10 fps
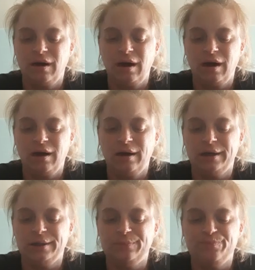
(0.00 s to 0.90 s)

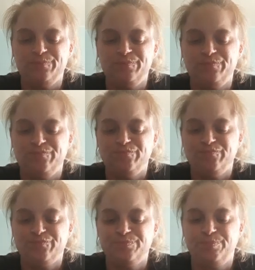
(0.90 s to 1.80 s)
But
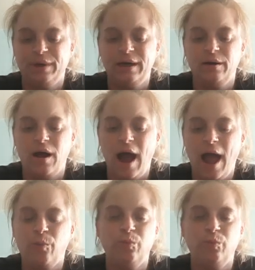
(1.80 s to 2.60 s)
I